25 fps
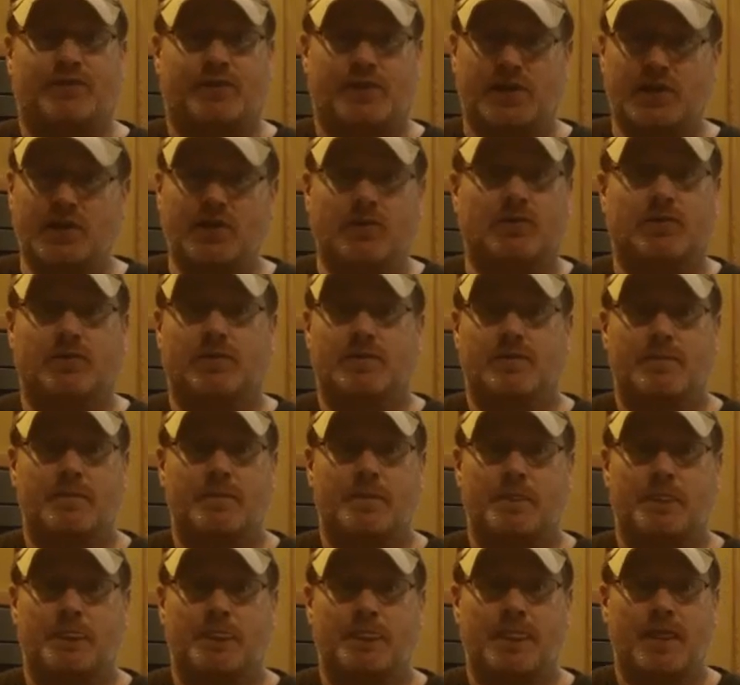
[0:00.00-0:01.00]
for you.
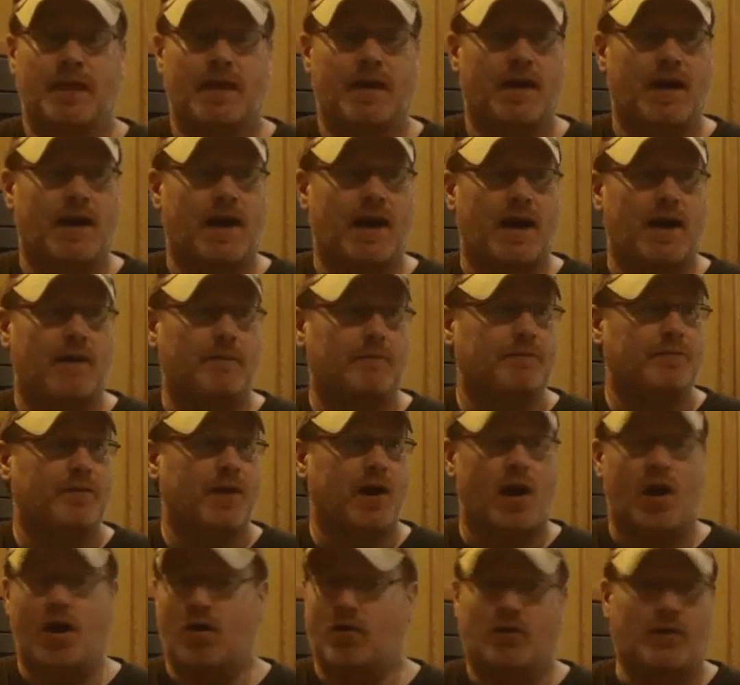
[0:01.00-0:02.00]

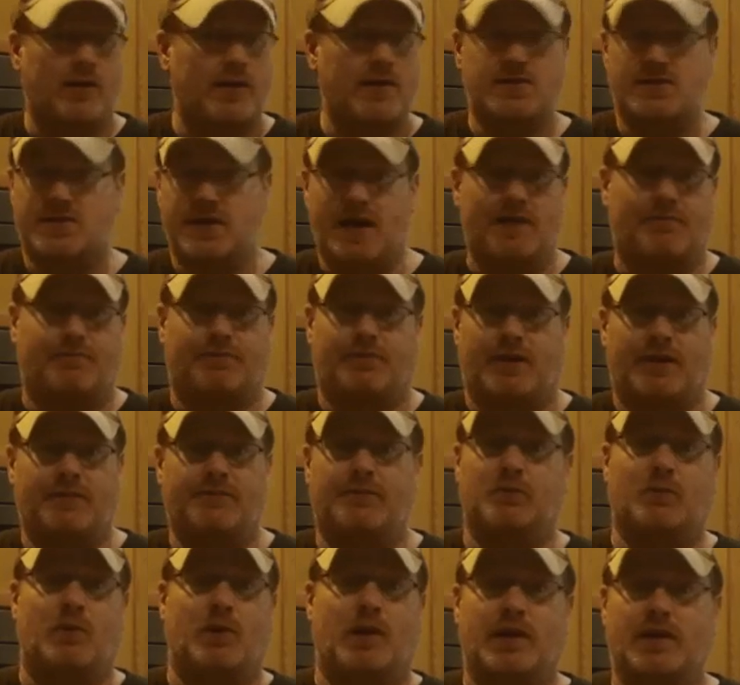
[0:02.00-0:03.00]
All grain's not for
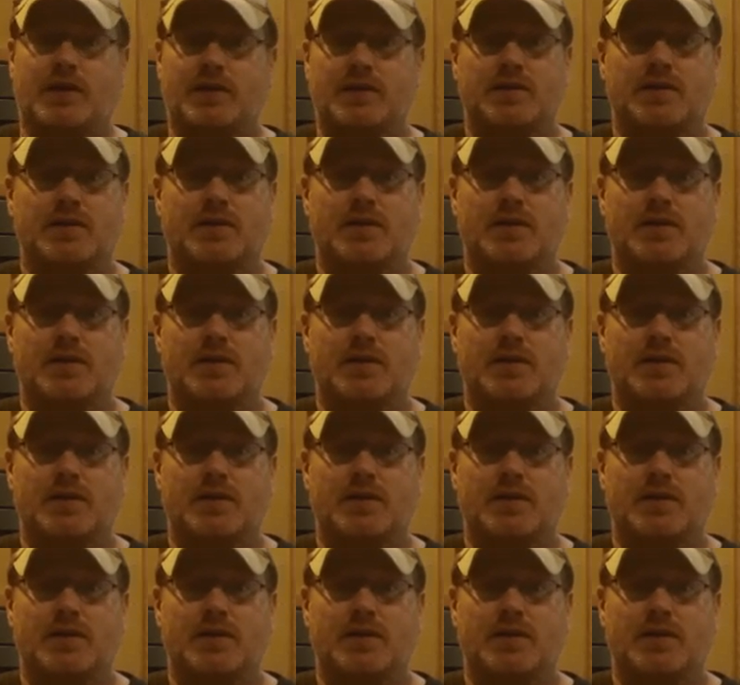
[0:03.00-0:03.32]
everyone.